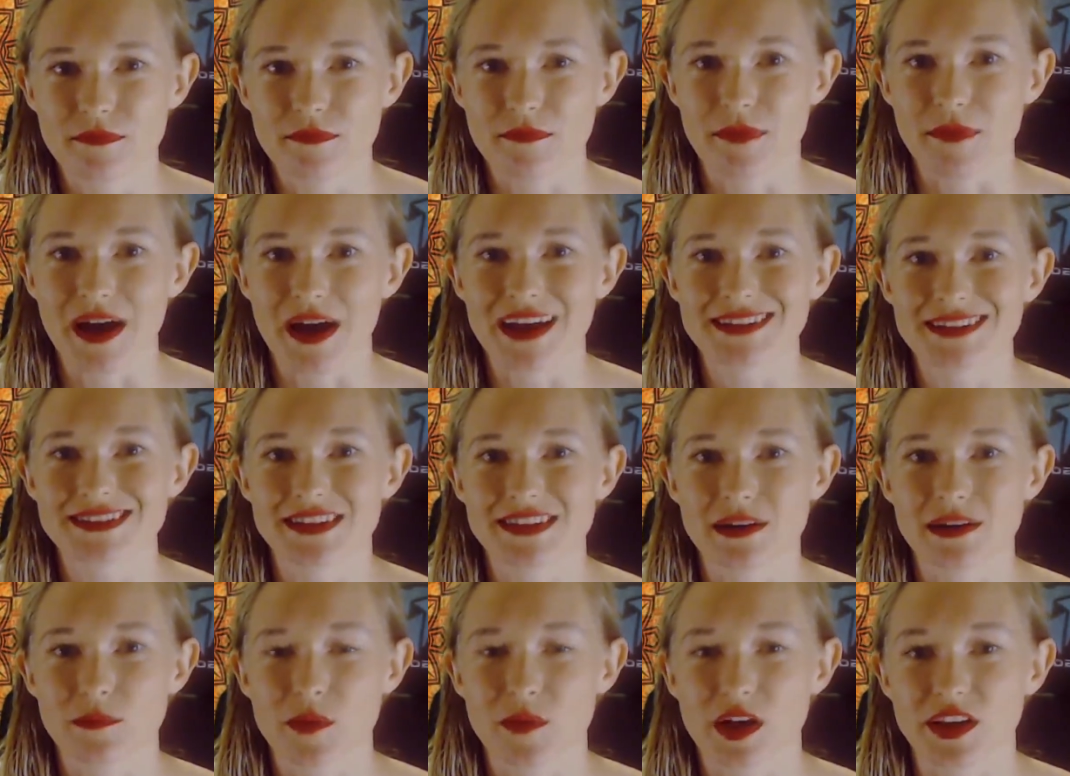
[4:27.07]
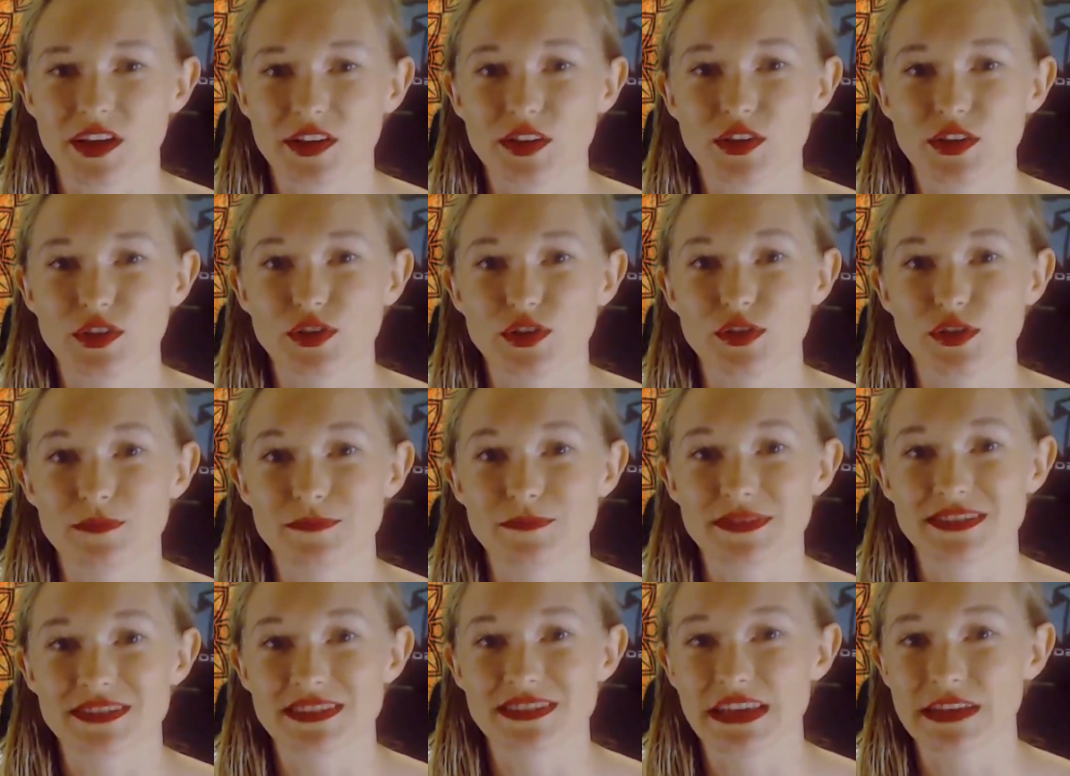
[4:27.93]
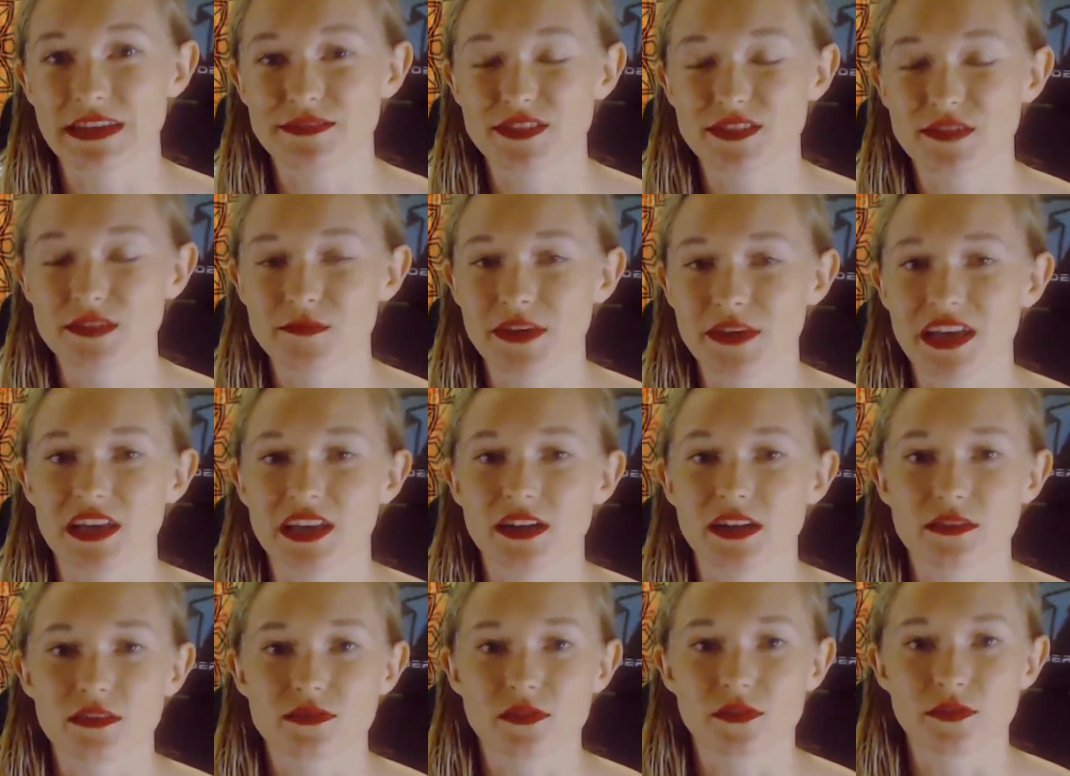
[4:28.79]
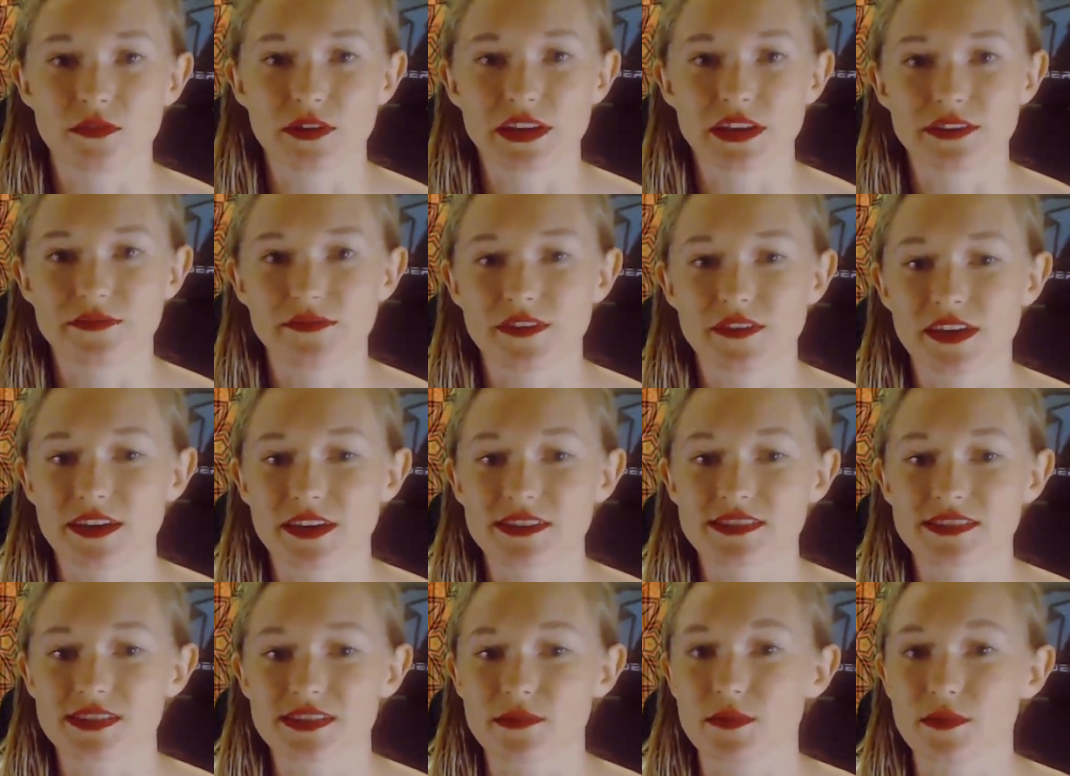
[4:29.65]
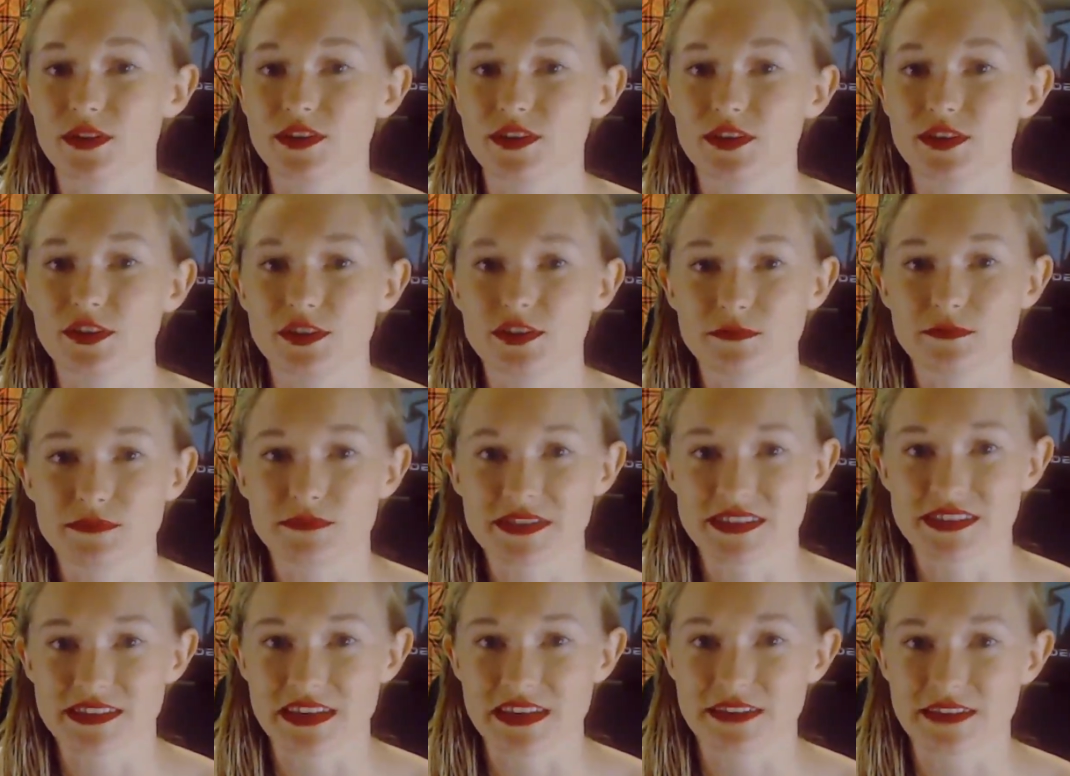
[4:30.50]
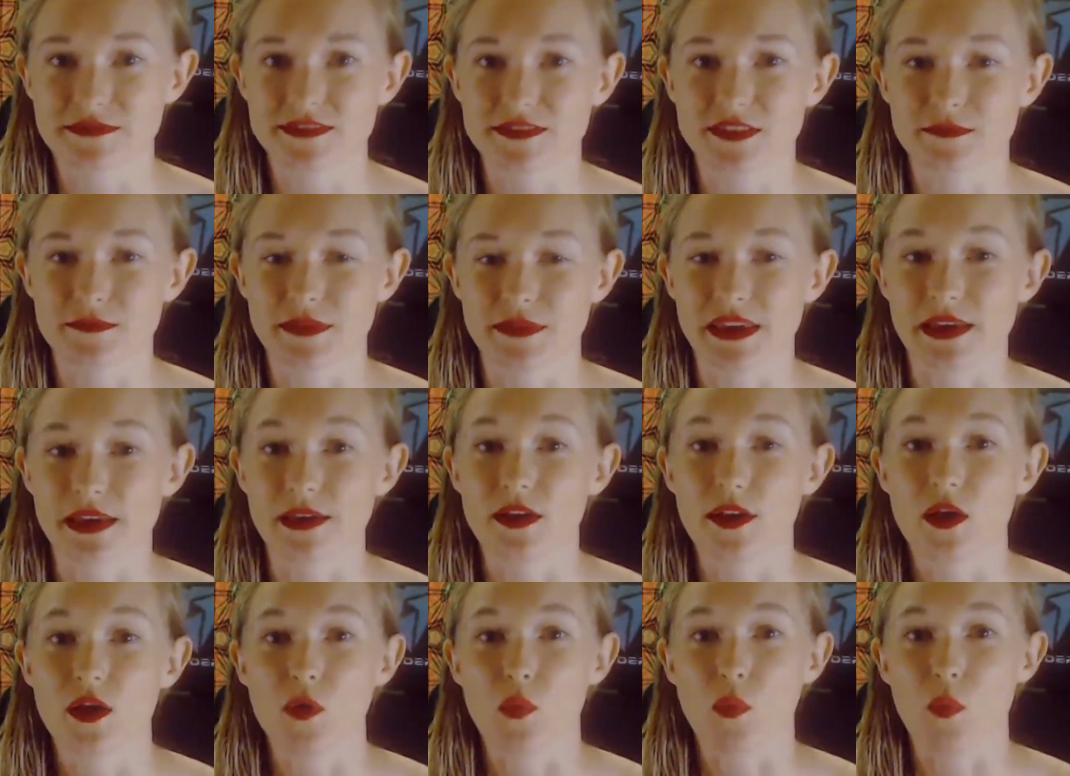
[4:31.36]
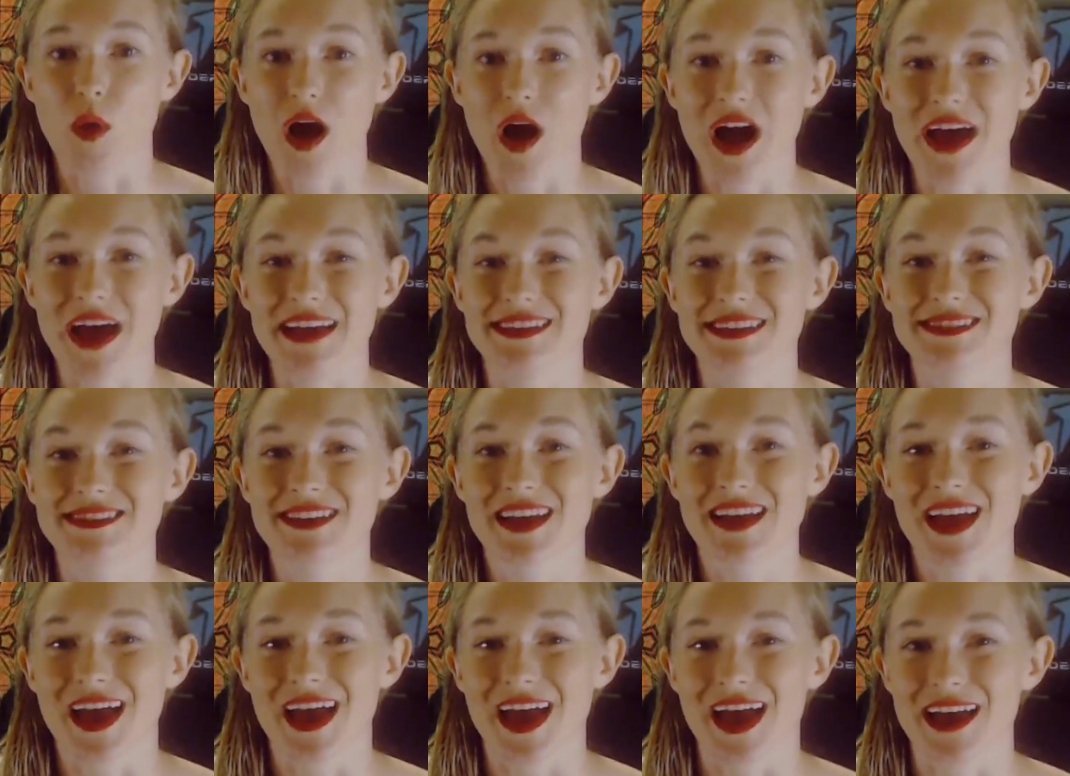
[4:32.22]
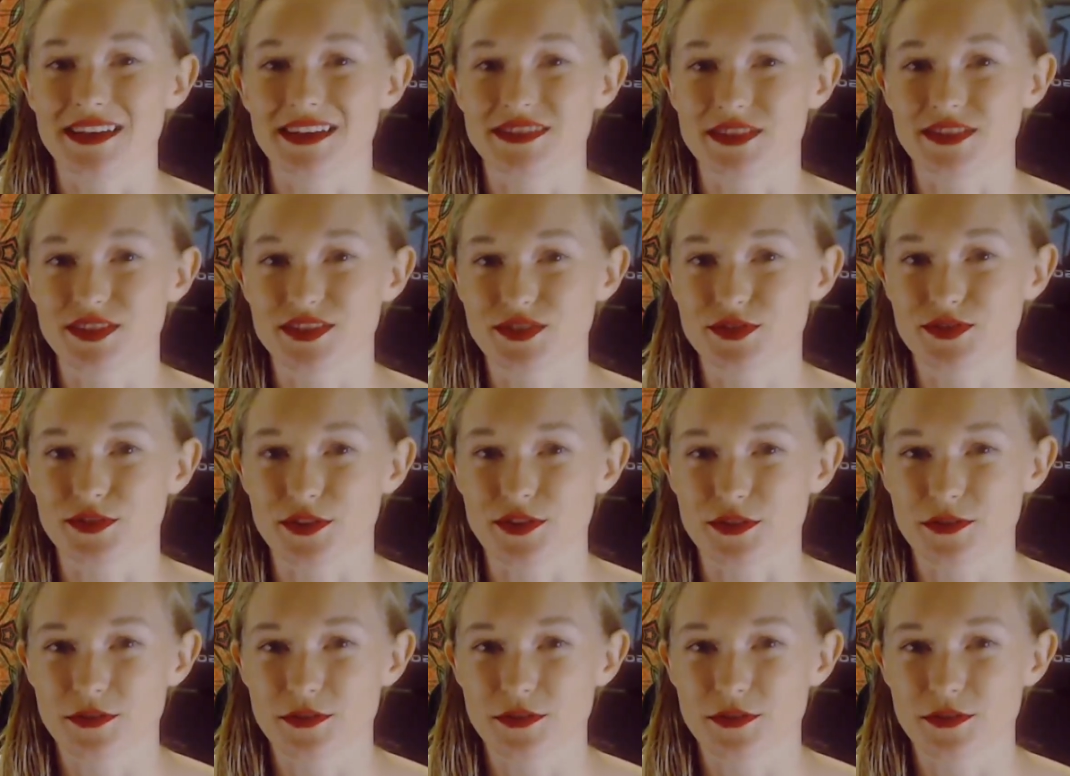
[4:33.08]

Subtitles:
by someone who you perceive to be an authority figure, someone who you perceive to be wise, as the truth.